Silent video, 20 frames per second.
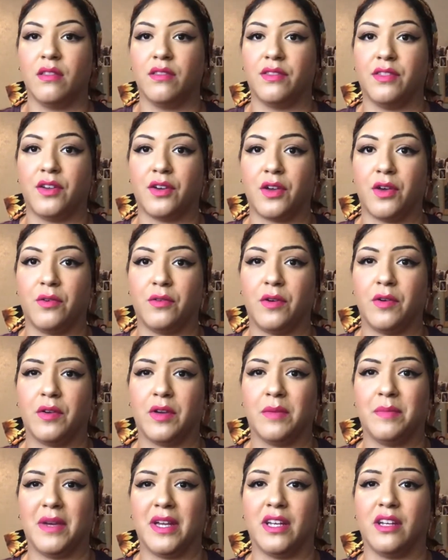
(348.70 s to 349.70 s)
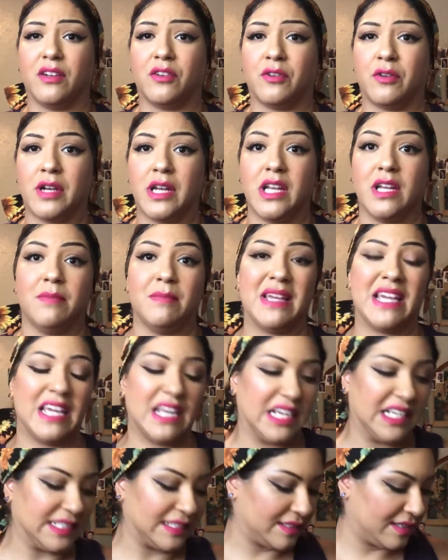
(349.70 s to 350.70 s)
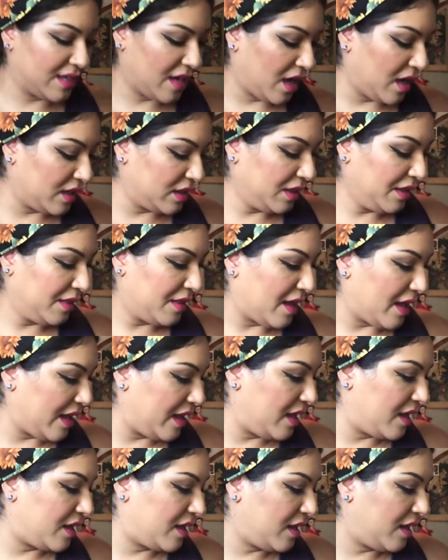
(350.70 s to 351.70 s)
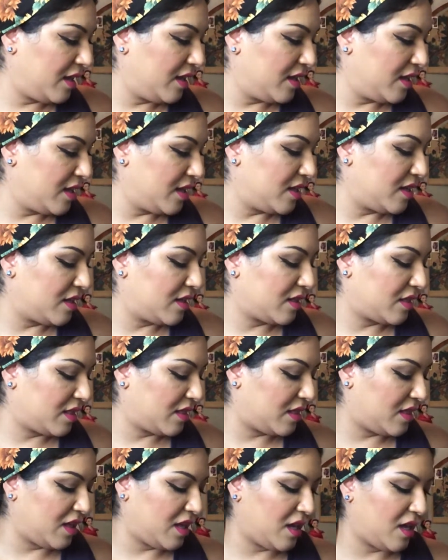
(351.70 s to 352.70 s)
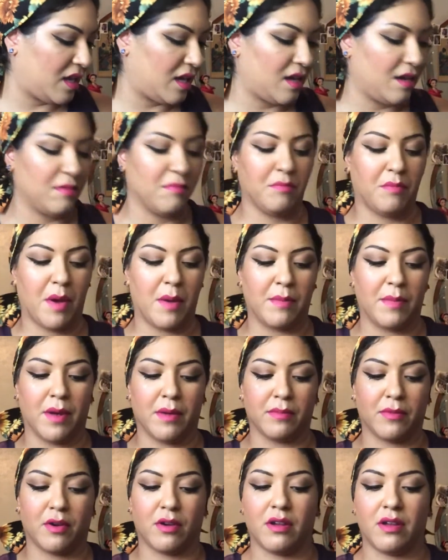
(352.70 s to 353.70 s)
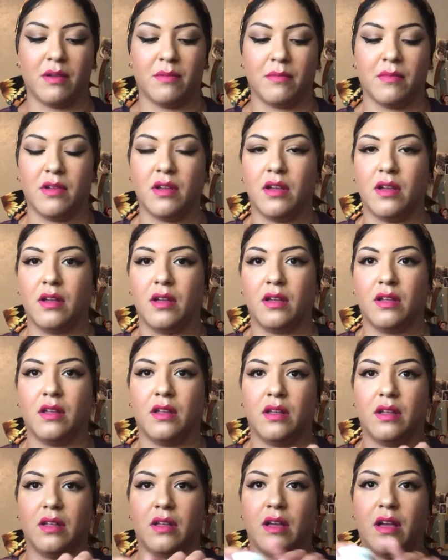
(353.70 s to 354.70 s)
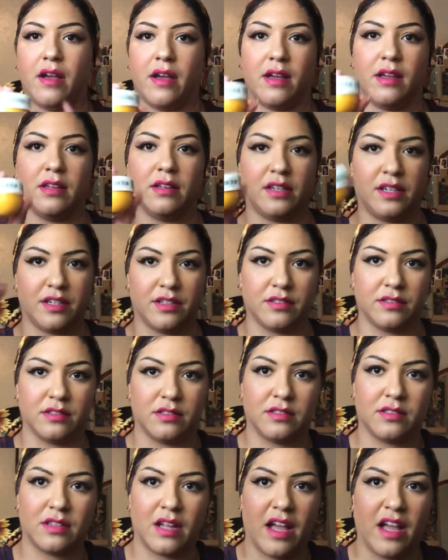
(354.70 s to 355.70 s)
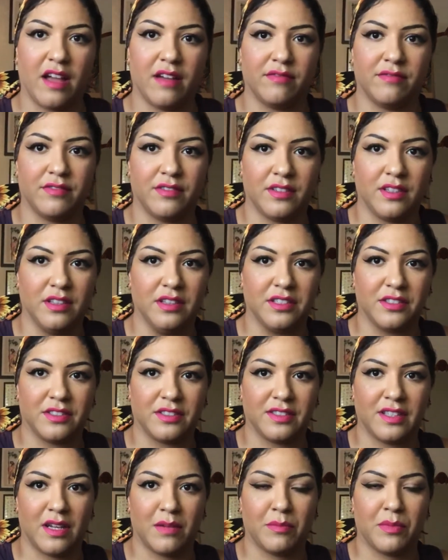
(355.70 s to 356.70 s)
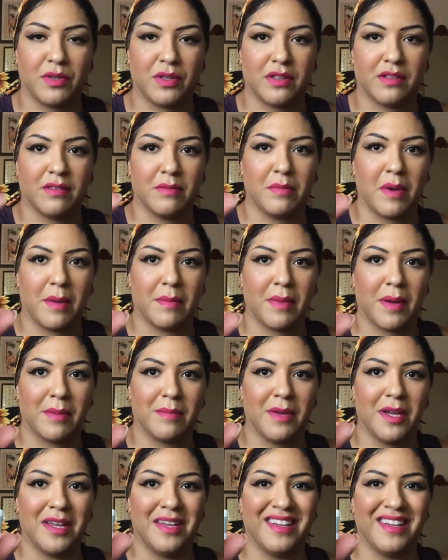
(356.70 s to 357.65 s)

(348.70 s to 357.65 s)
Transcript: the Coco Cabana cream, it is not like the Bum Bum cream. I have a little sample of the Bum Bum.